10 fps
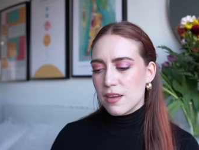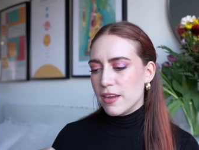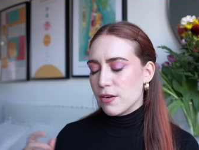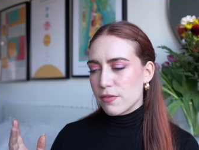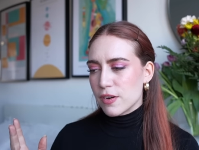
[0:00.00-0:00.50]

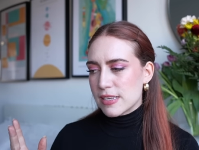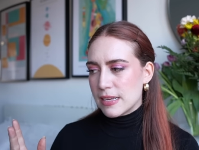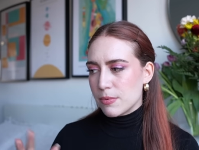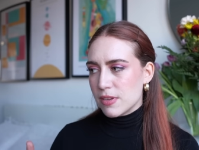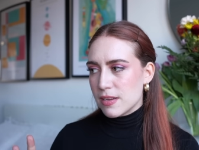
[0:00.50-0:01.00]
you know, for
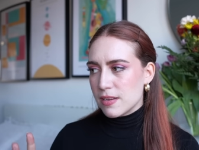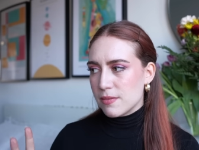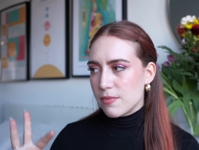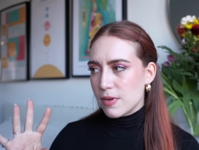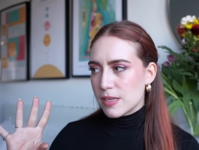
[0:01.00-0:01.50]
example, a,
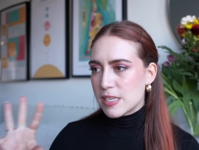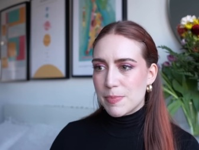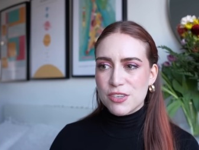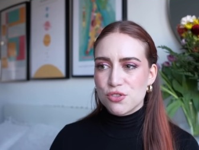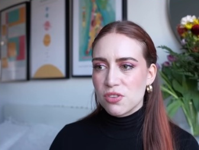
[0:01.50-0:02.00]
a,
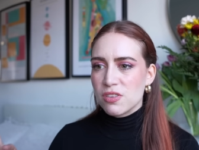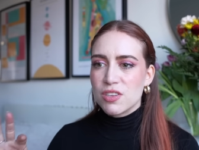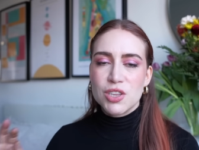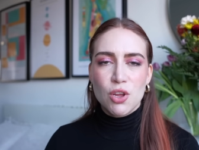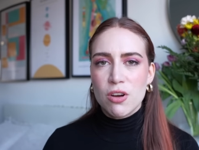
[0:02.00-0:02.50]
special
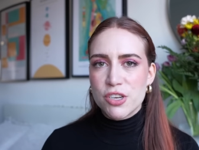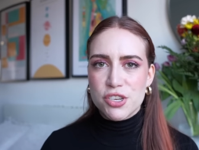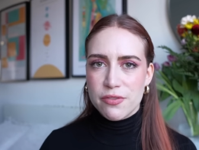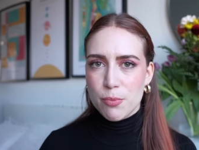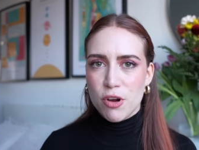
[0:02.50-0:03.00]
launch
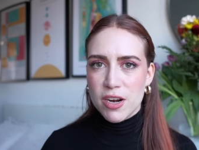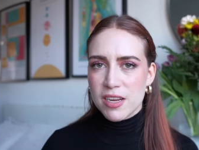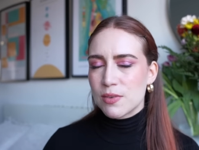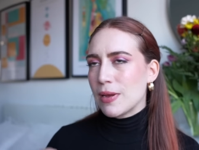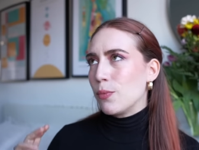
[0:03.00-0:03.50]
of a
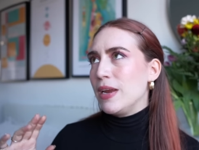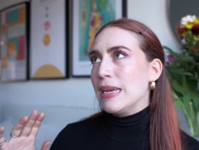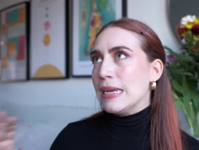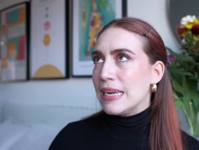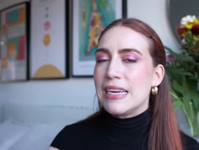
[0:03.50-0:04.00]
product, like we
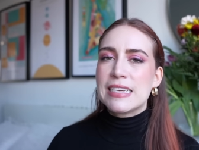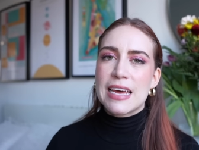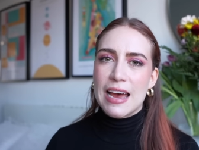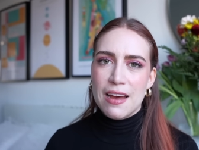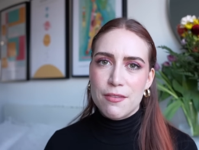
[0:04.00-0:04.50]
need to
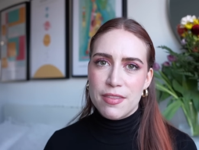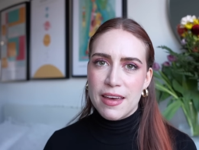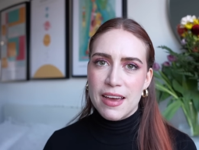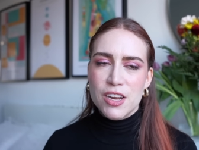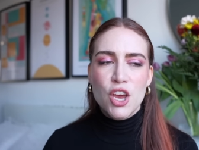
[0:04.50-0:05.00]
have
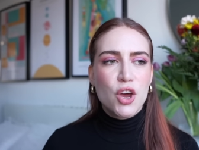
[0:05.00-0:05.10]
that.